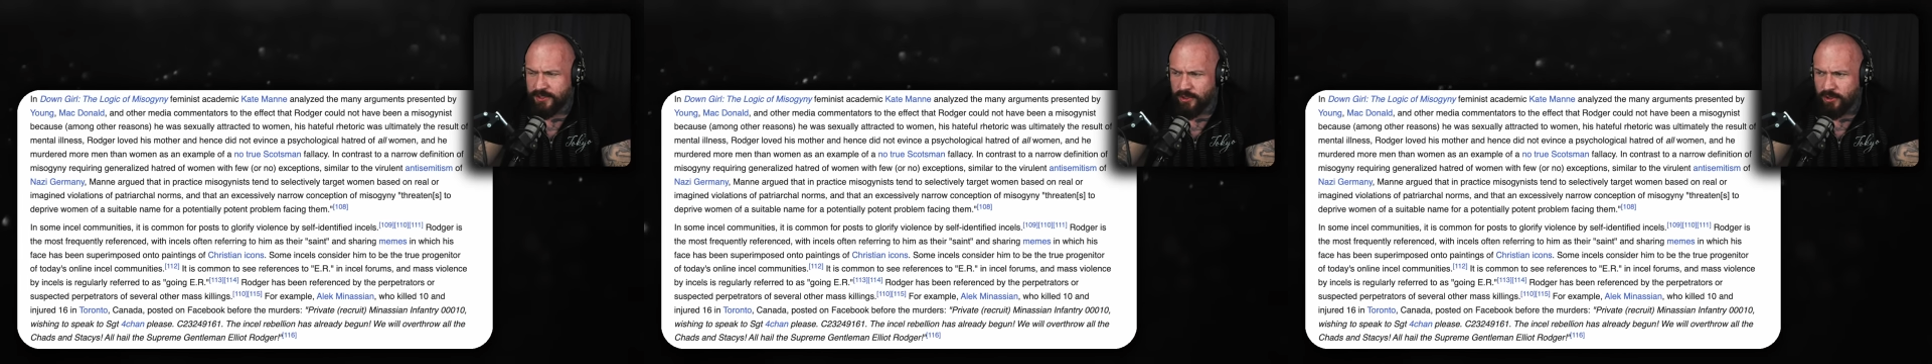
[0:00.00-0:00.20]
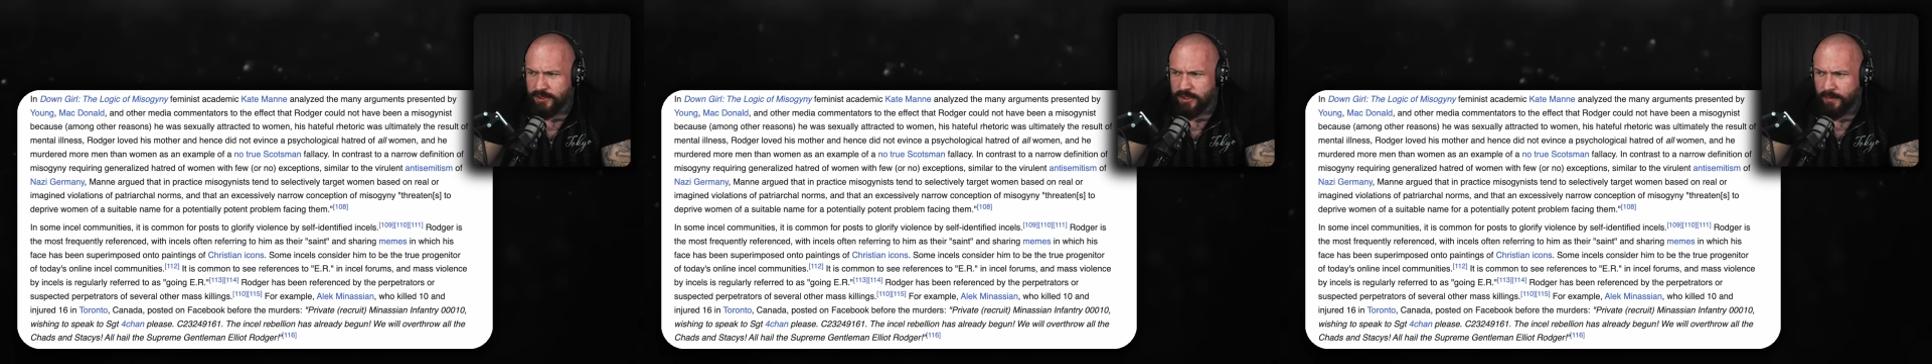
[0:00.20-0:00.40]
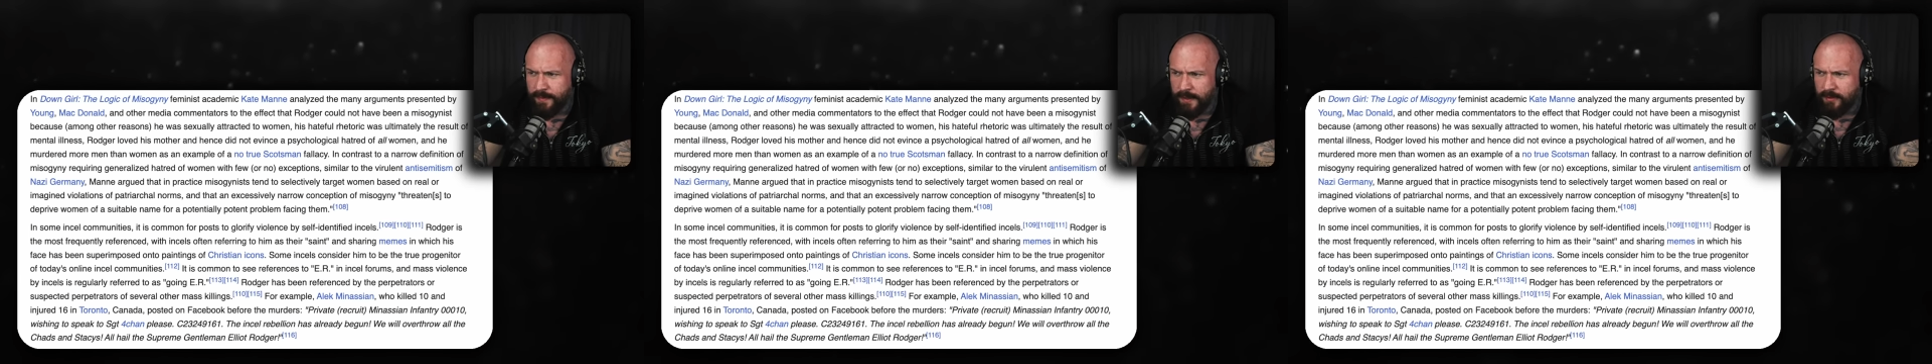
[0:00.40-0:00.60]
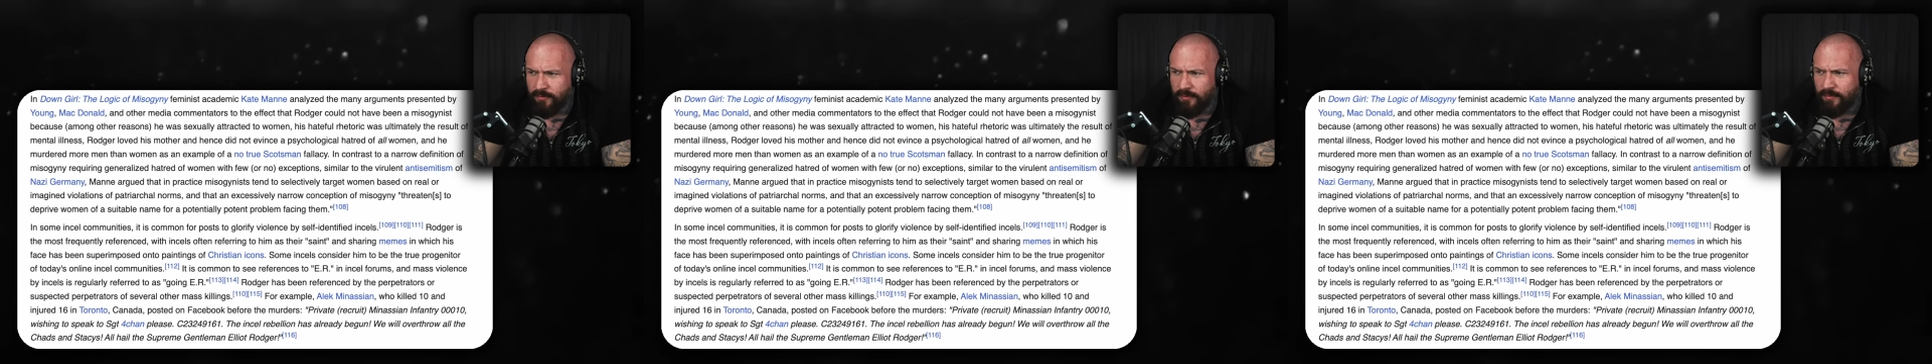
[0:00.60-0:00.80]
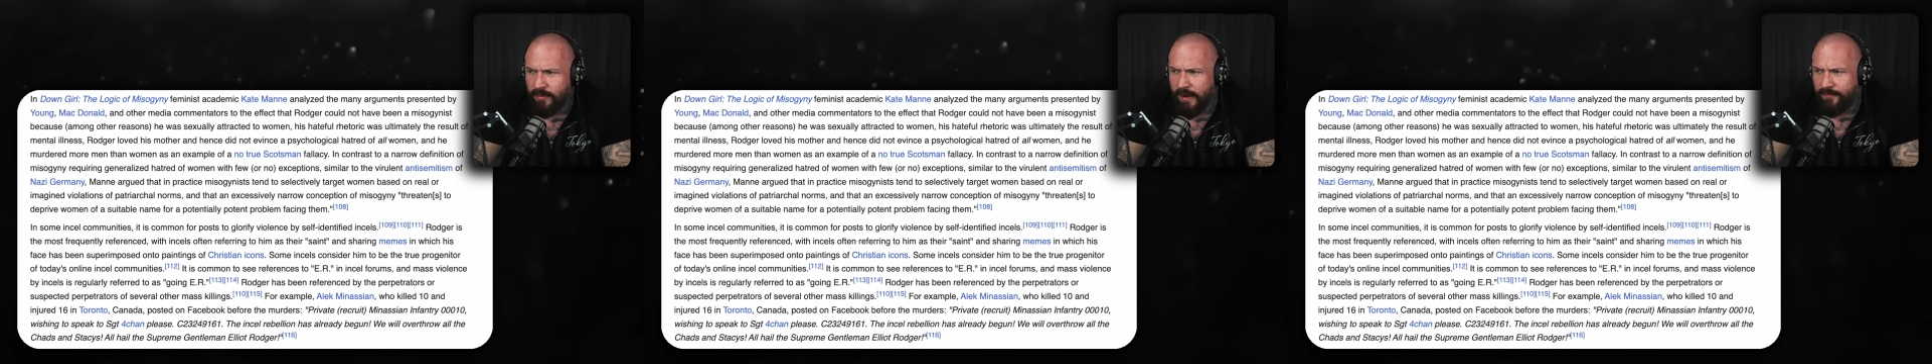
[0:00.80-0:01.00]
has also
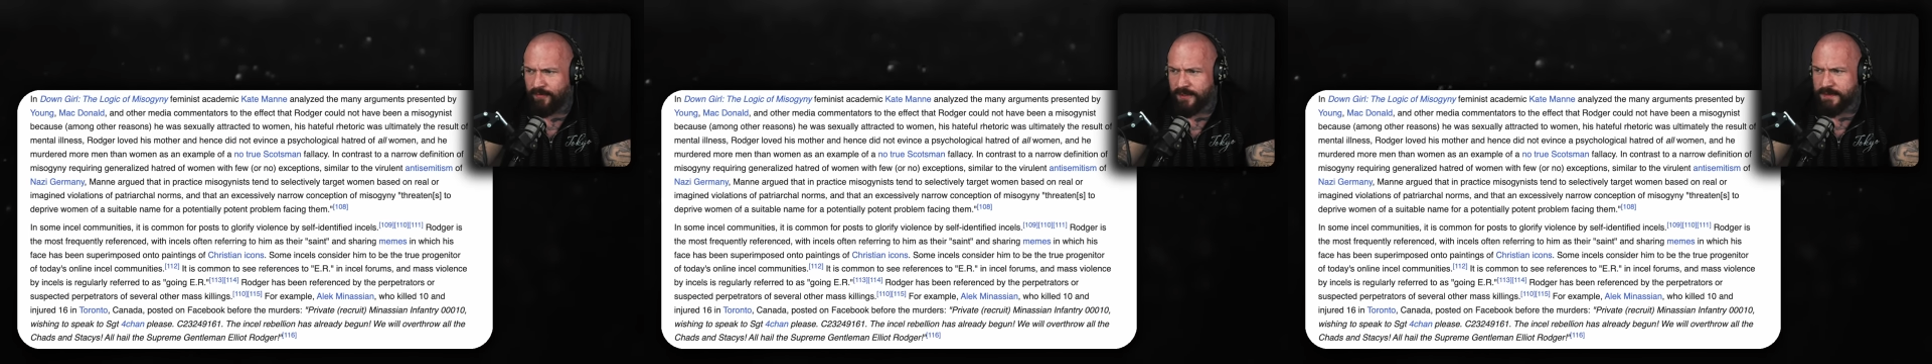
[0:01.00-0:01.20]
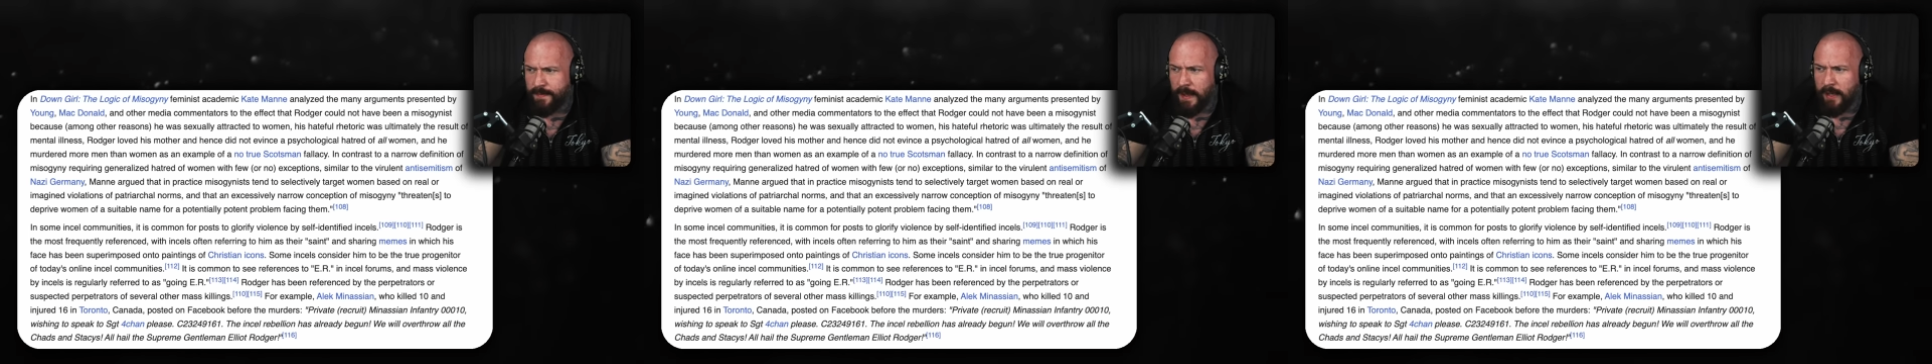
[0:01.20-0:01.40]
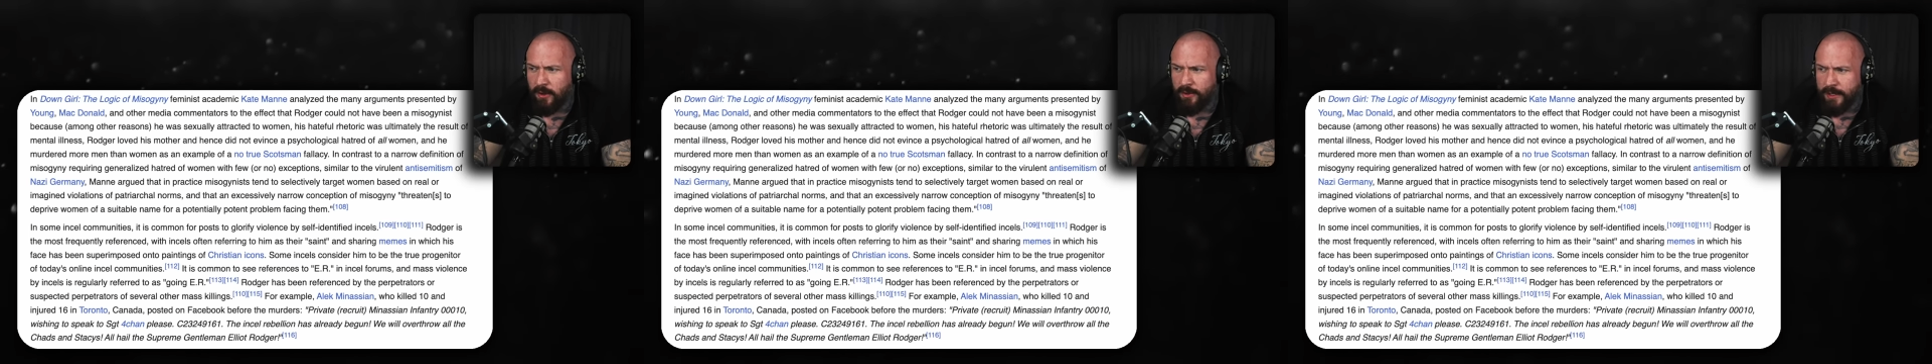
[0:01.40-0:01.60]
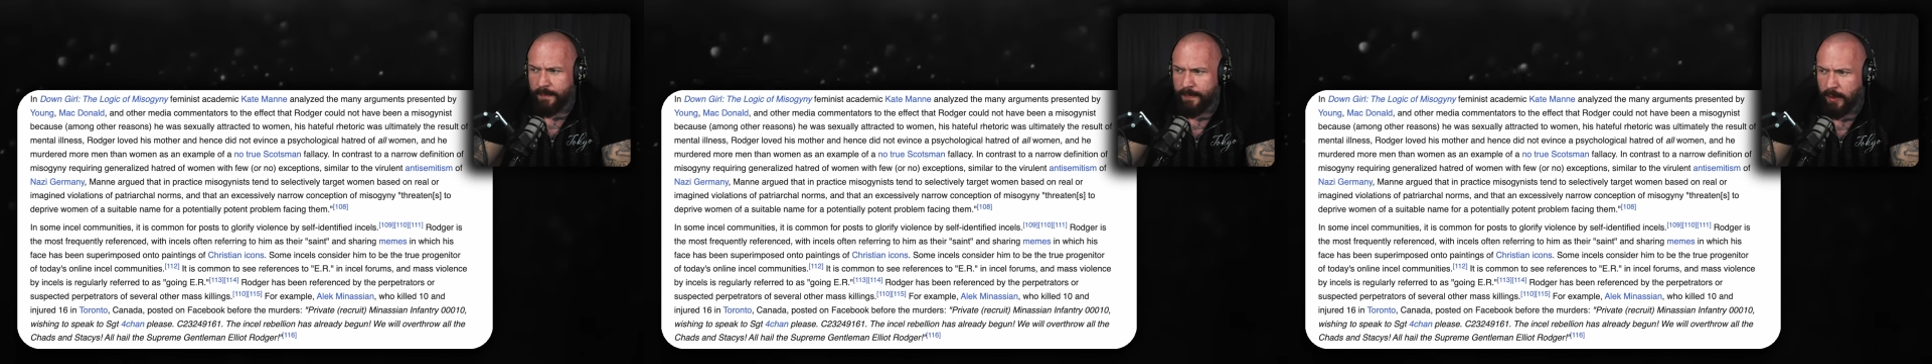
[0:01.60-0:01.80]
been referenced by other